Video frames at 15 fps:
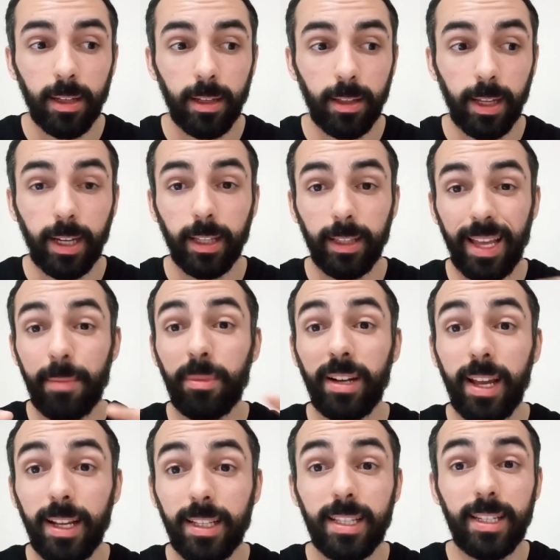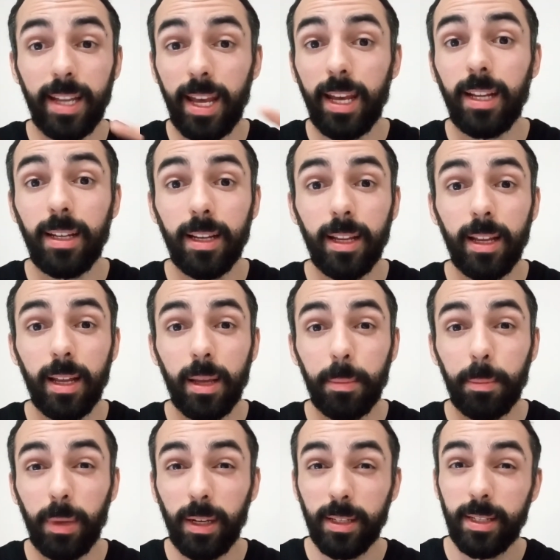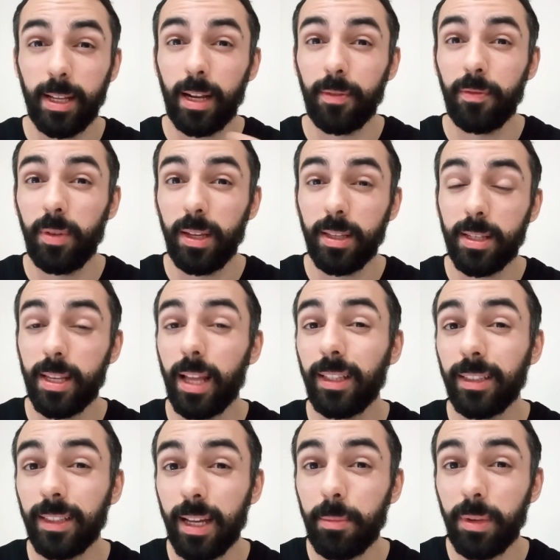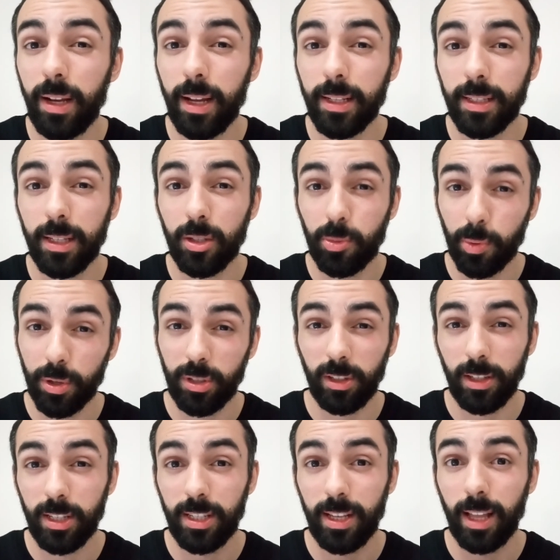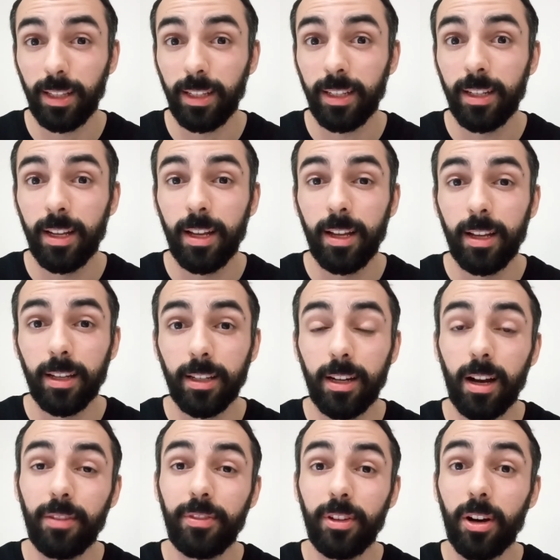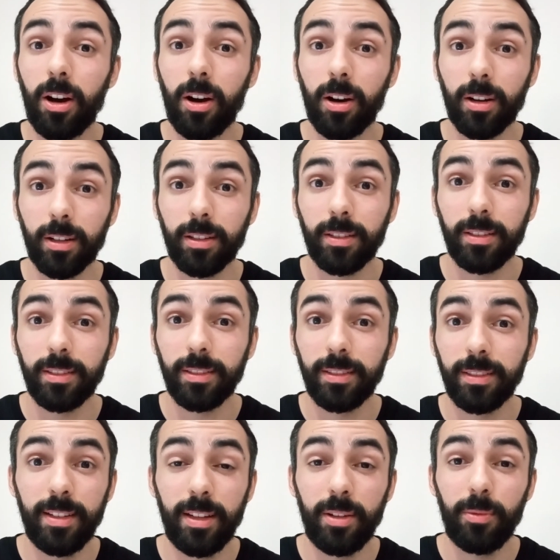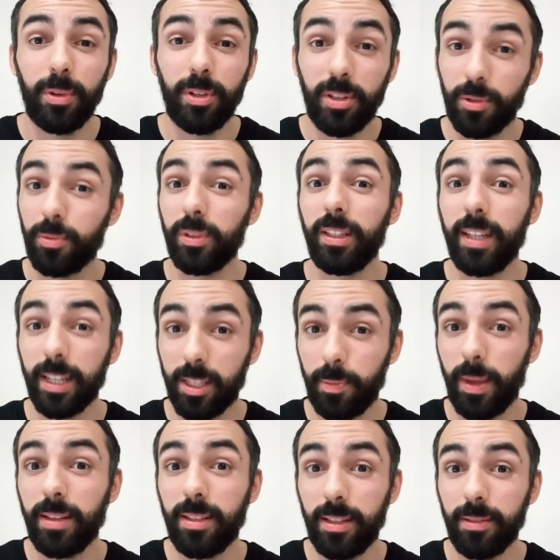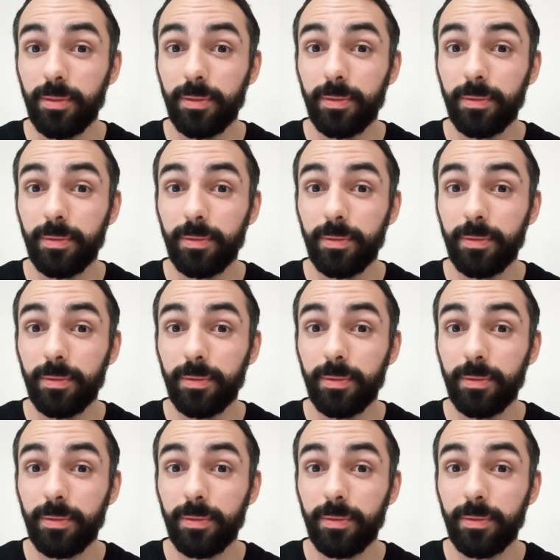like a lemonade stand, but instead of selling lemonades, this person is selling caviar, which is really expensive.